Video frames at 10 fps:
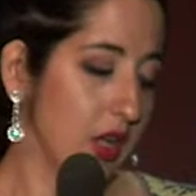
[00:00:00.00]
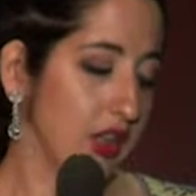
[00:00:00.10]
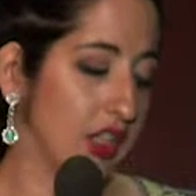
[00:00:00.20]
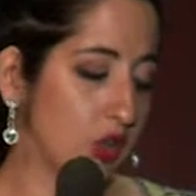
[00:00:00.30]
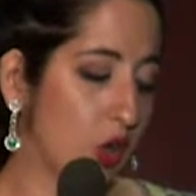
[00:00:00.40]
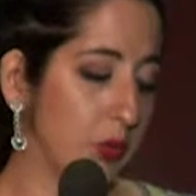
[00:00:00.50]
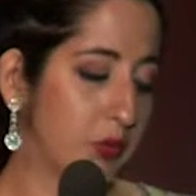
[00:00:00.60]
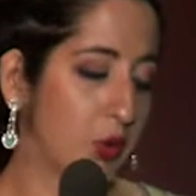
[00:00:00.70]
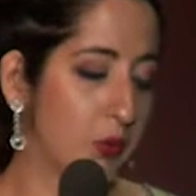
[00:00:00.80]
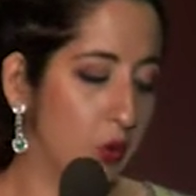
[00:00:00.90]
the
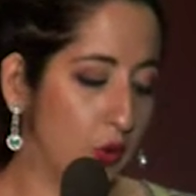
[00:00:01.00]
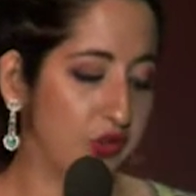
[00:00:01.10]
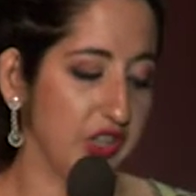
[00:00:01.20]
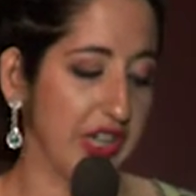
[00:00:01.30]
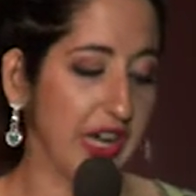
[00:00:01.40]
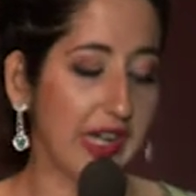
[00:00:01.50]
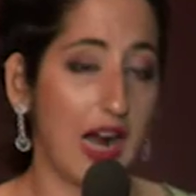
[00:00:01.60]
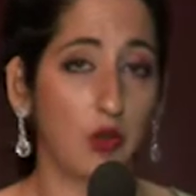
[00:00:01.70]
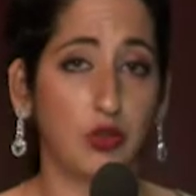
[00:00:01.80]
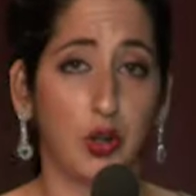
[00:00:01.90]
sculpture moves in a
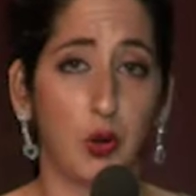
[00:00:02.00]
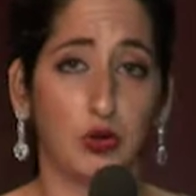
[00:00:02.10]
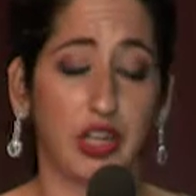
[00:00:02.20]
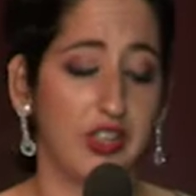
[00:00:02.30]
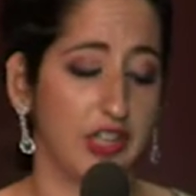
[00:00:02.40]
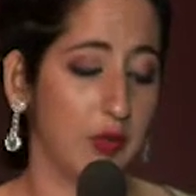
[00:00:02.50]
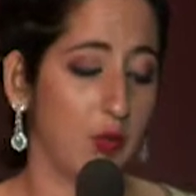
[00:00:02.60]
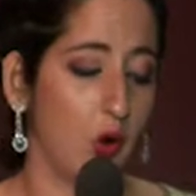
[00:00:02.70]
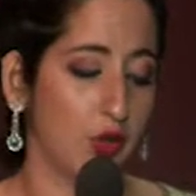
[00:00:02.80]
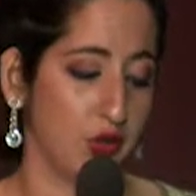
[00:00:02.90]
counter-rotating
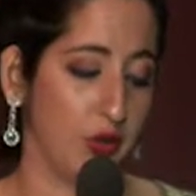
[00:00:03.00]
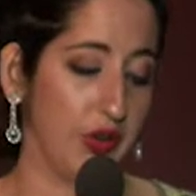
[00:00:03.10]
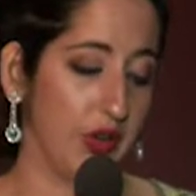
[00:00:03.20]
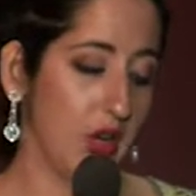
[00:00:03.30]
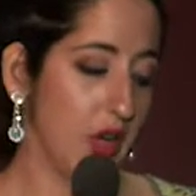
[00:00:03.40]
motion,